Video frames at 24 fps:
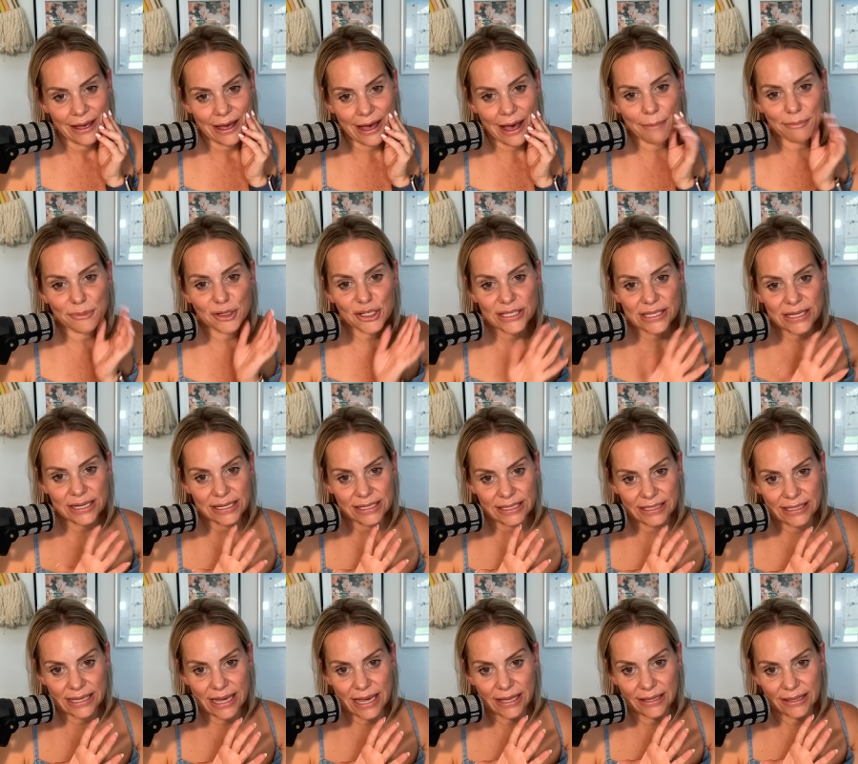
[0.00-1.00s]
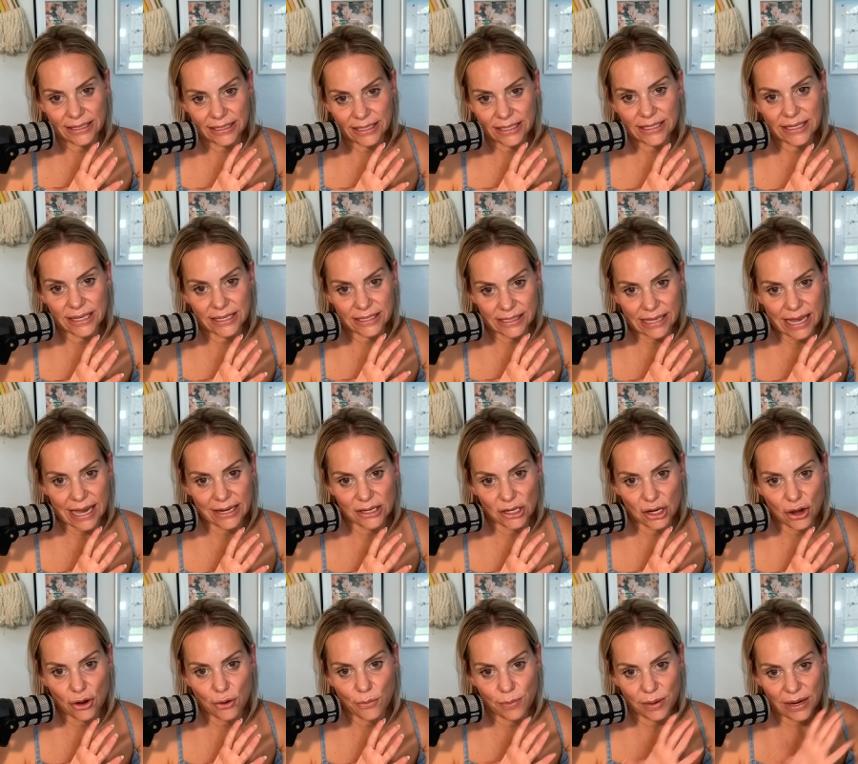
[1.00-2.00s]
I'm just going to say, this is a side
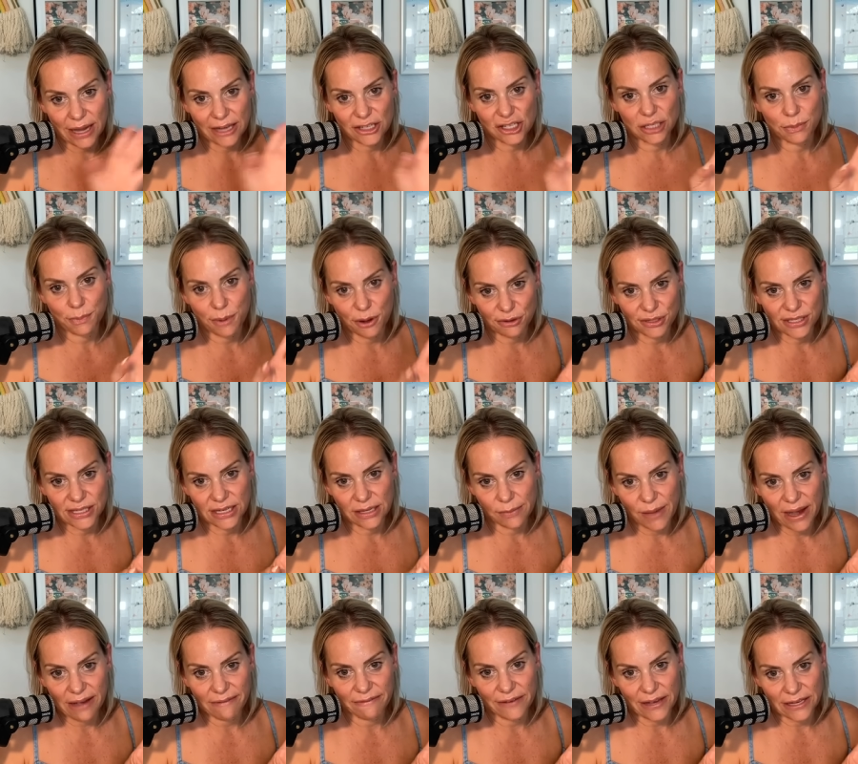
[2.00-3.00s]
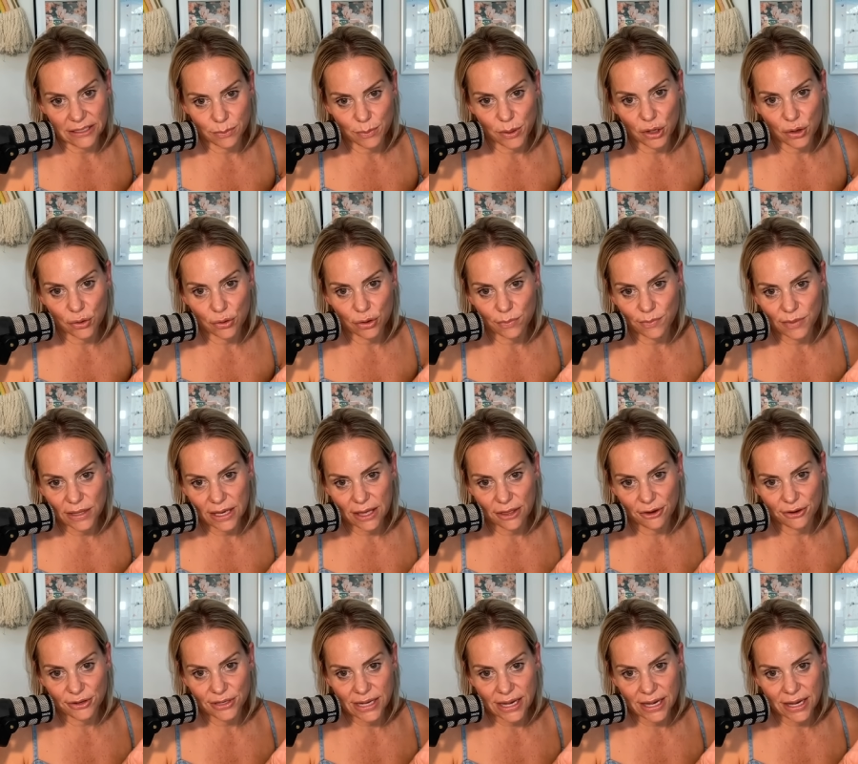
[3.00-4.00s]
note, but I just posted in my Facebook group the
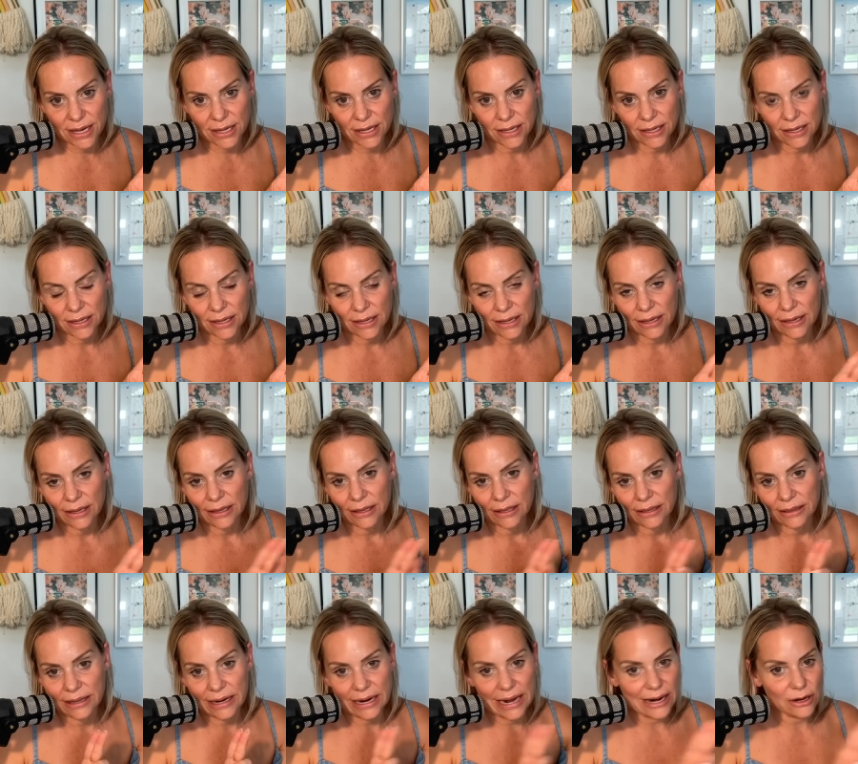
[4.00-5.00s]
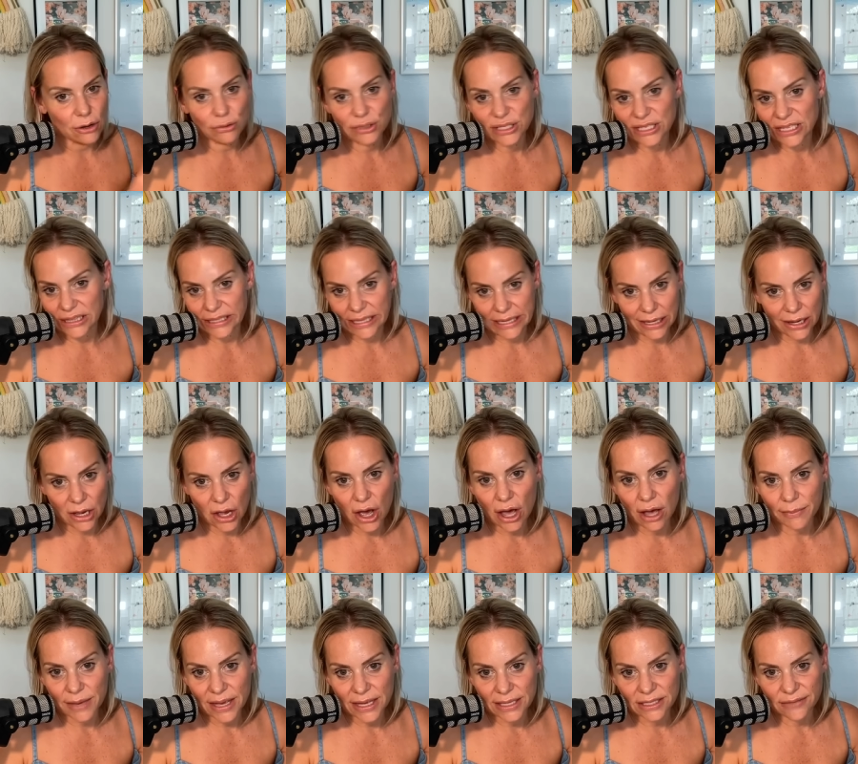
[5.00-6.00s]
other day that I don't delete
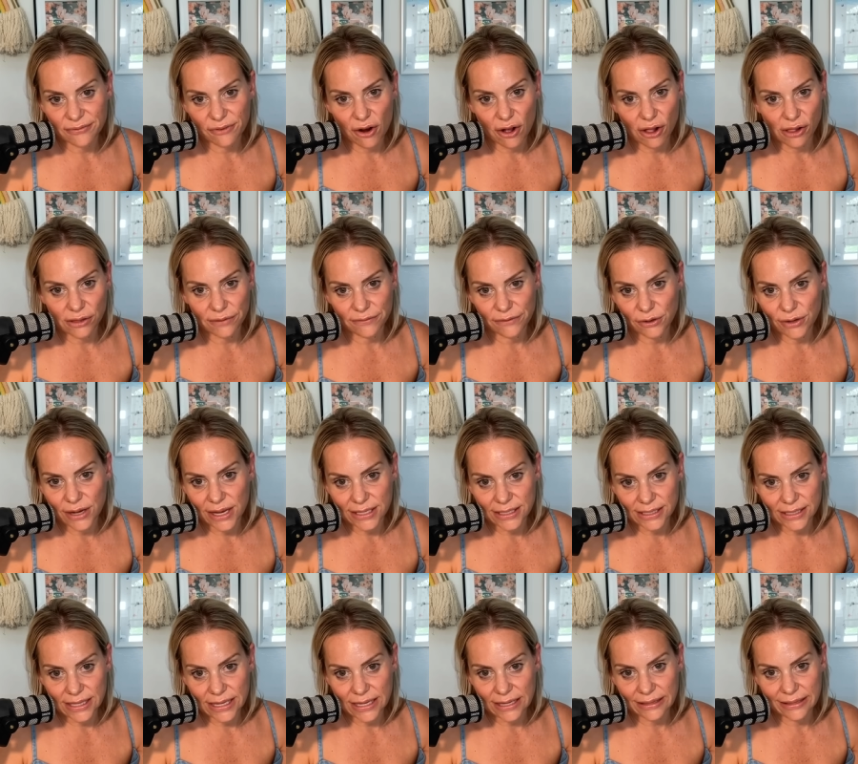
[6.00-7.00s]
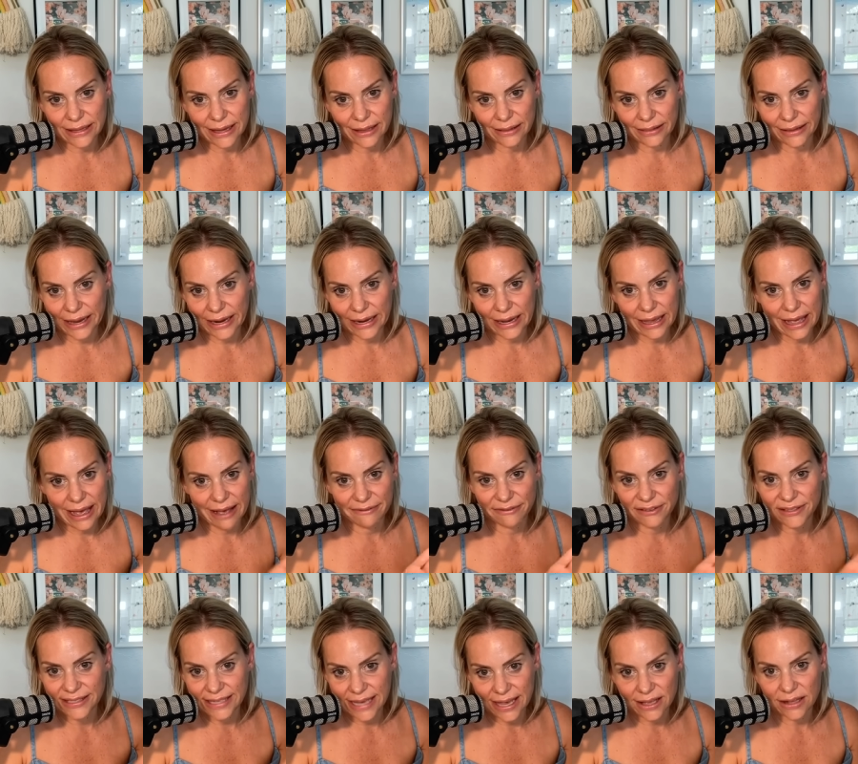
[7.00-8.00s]
comments for all of you guys that like have
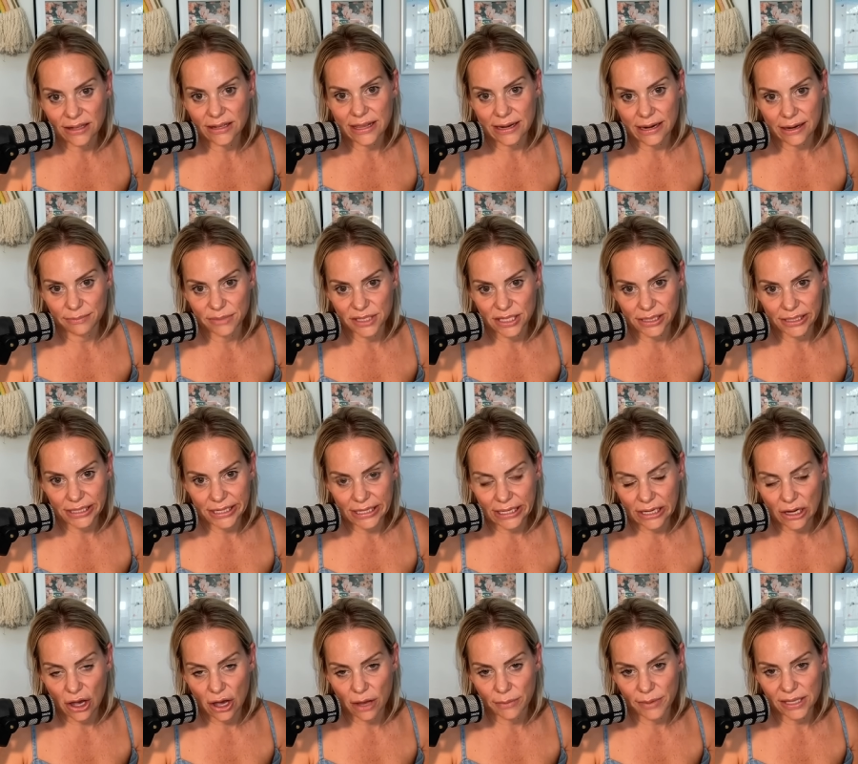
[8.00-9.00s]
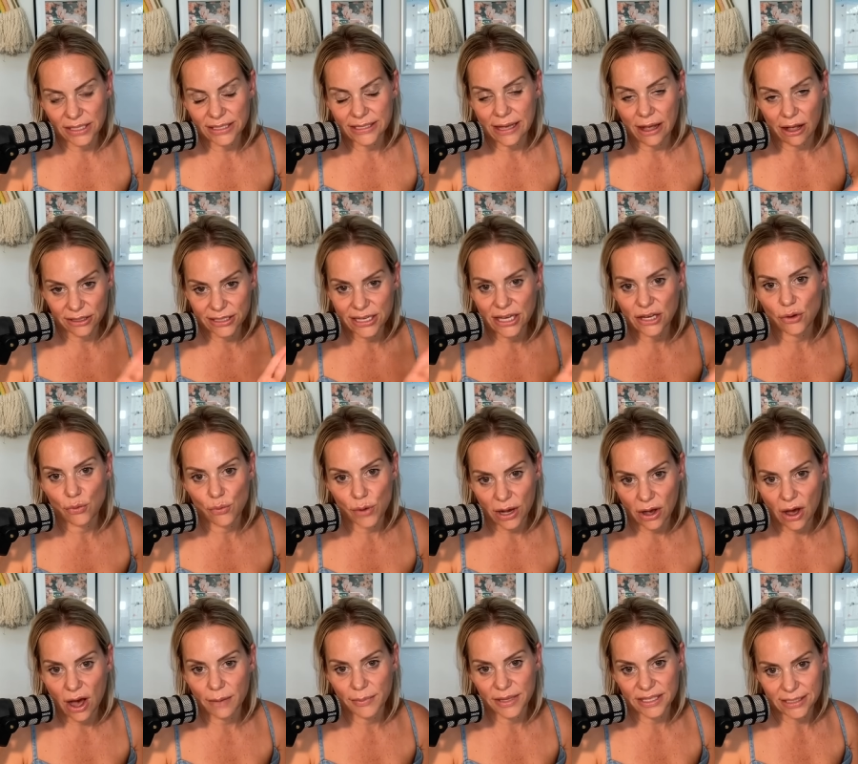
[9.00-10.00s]
said that I'm deleting comments. I'll tell you what
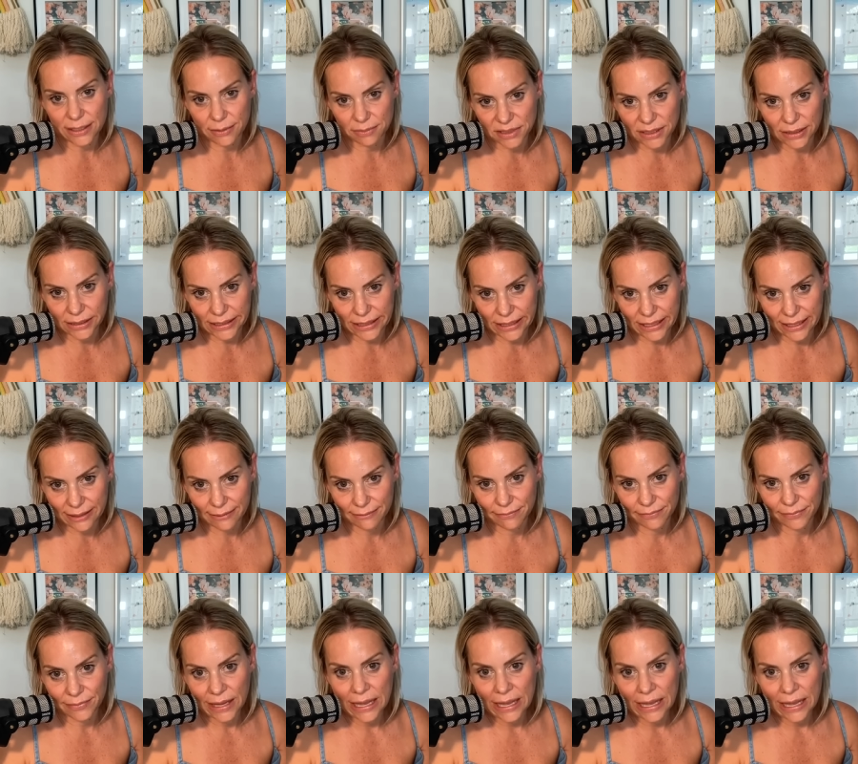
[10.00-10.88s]
comments I'm deleting.